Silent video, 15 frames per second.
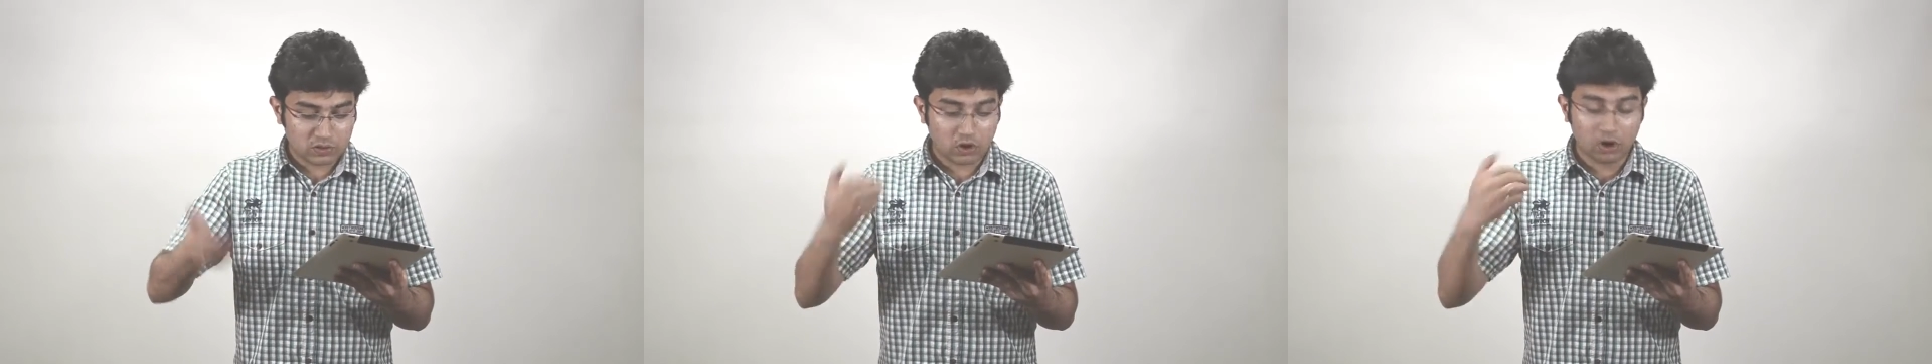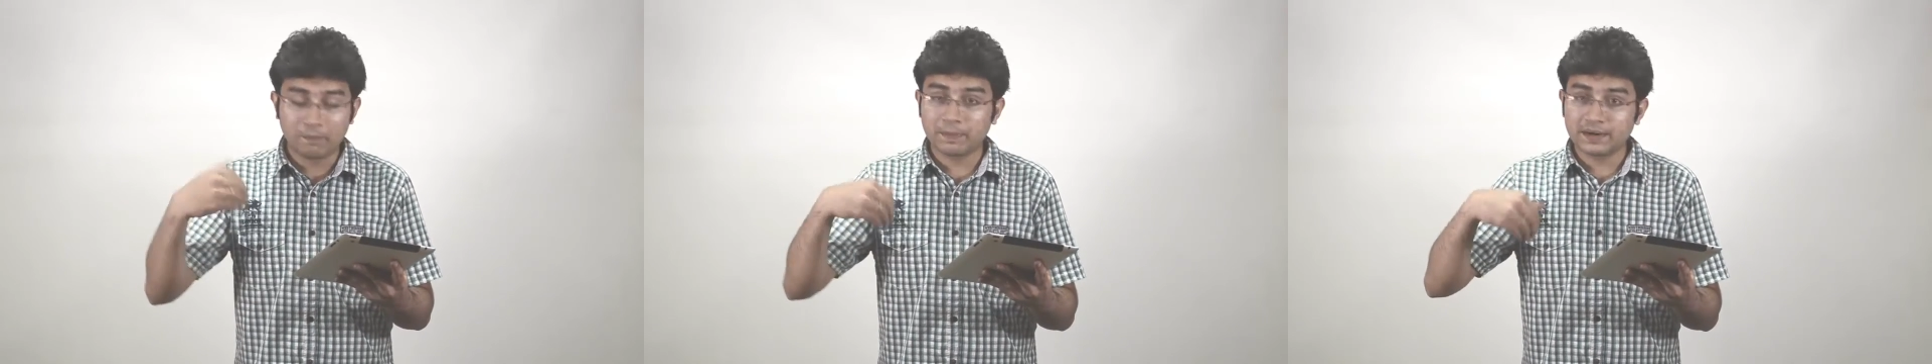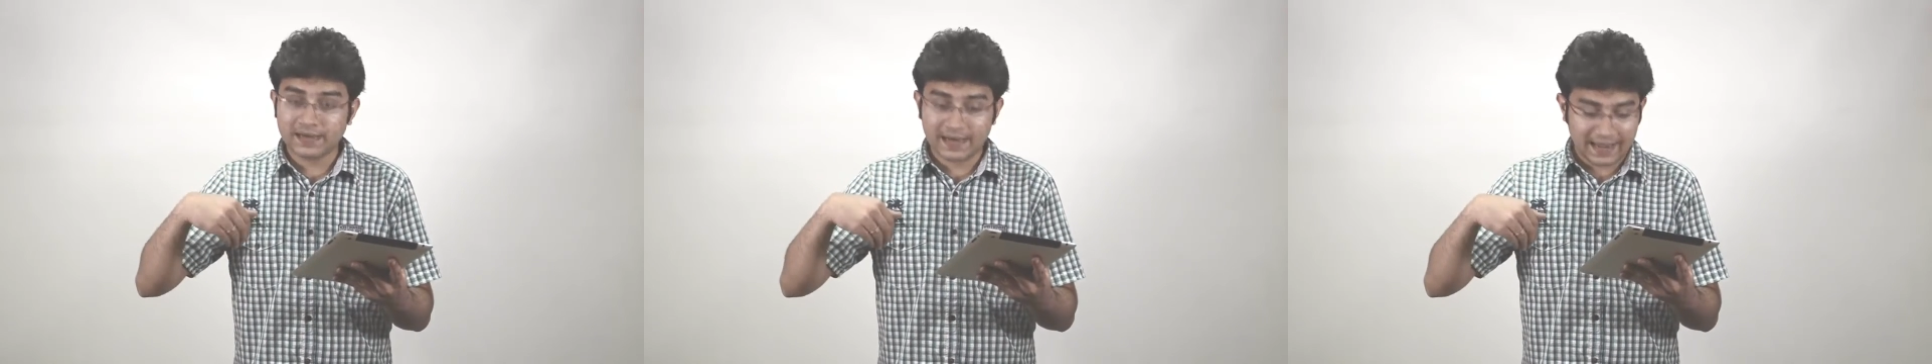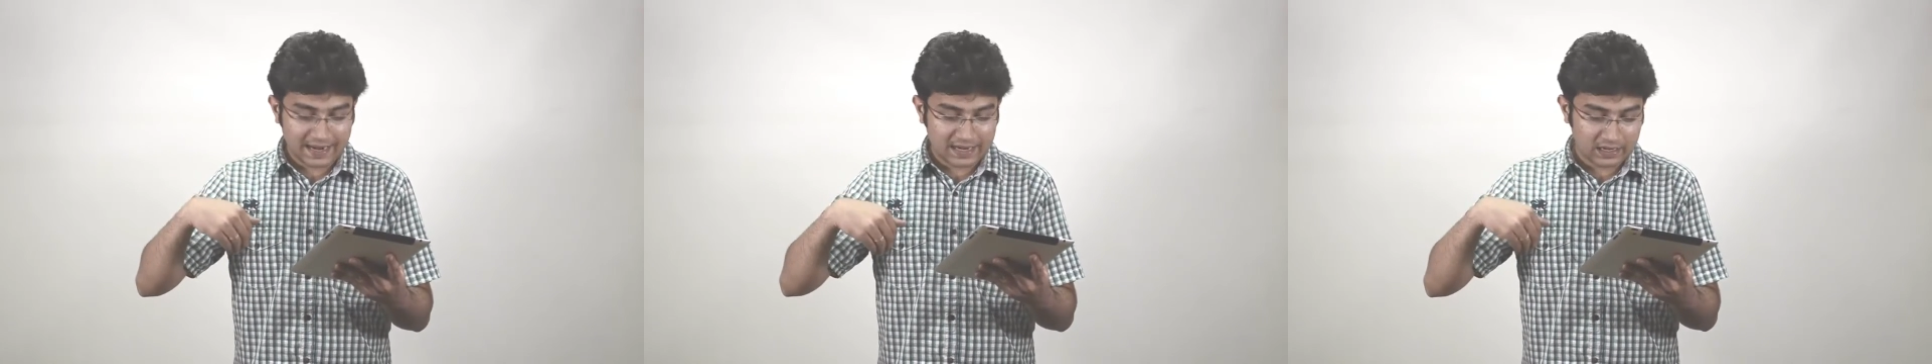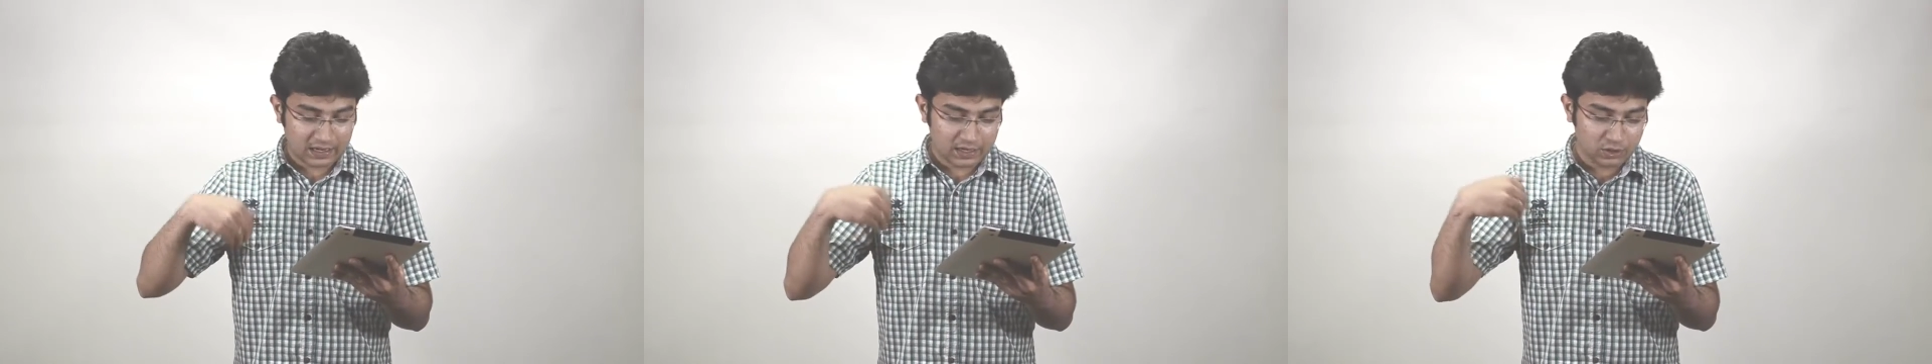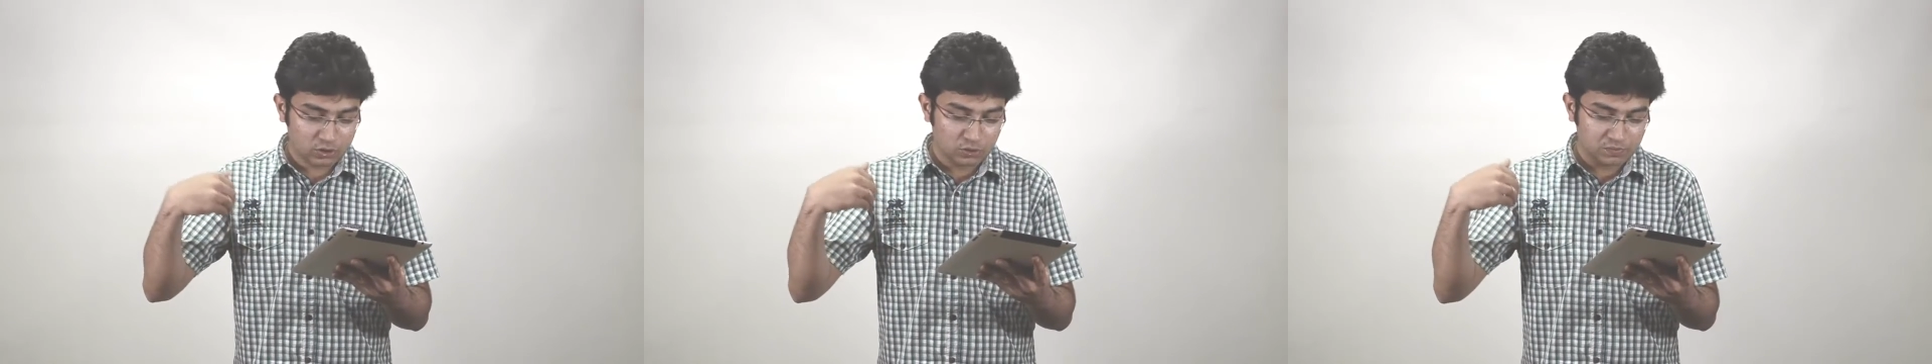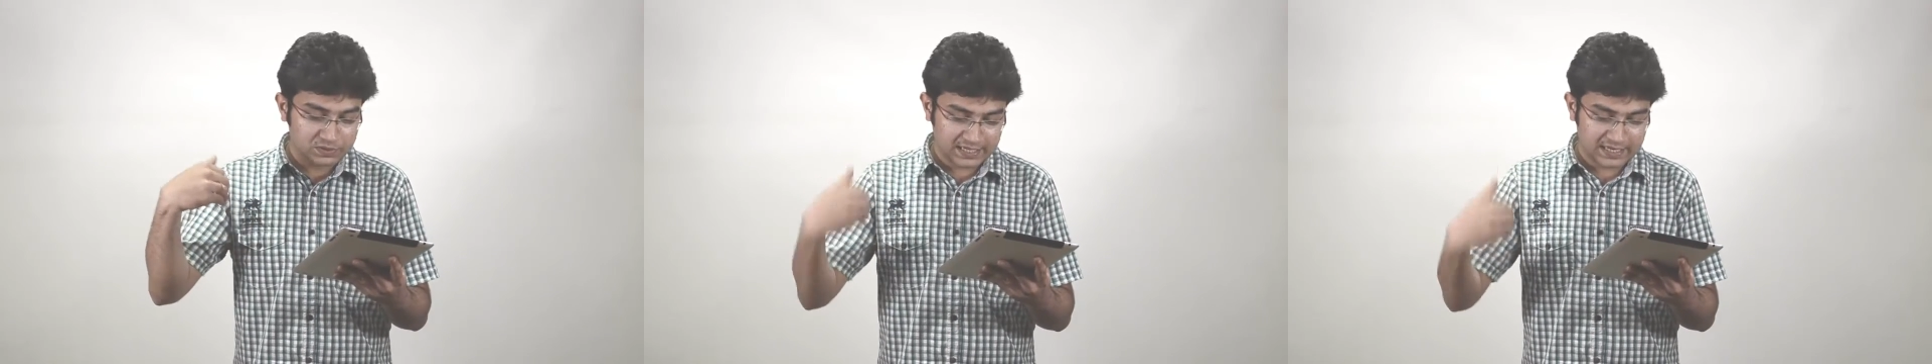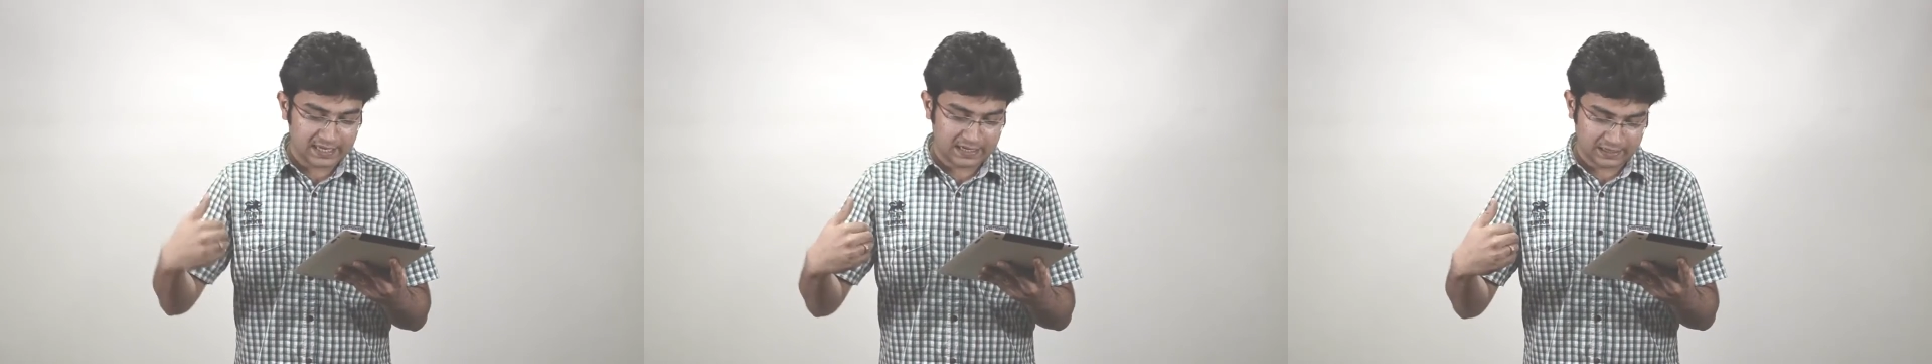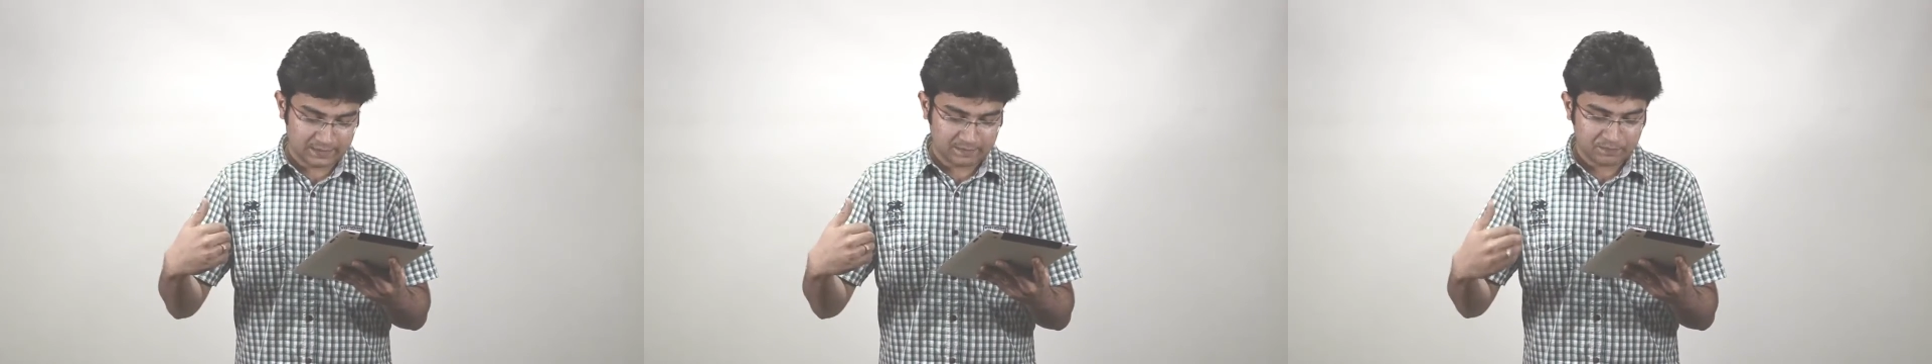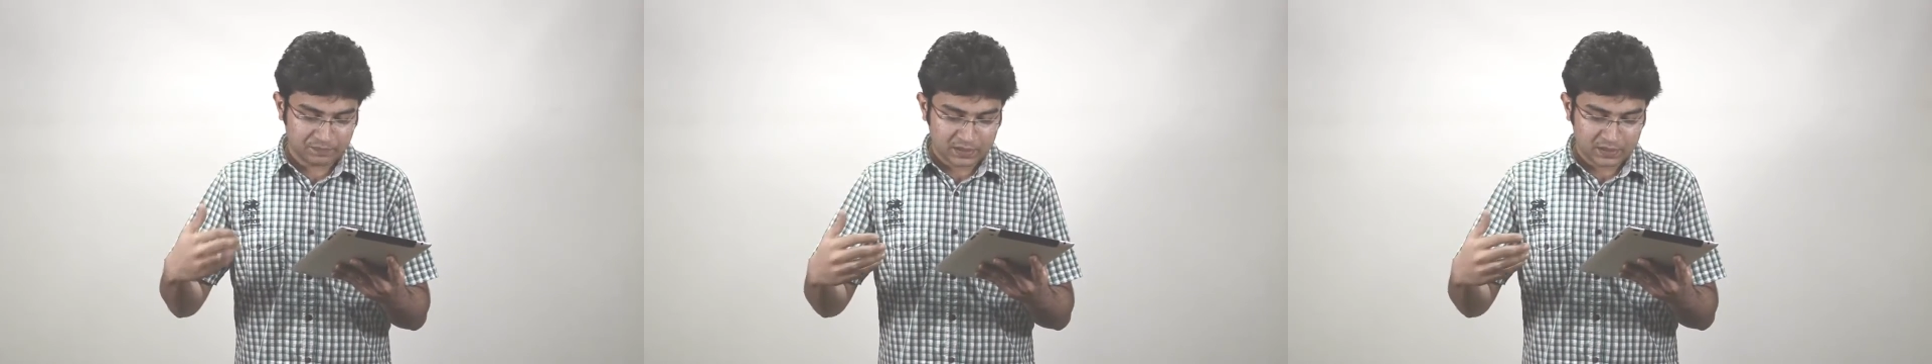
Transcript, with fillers: copper and undoped silicon.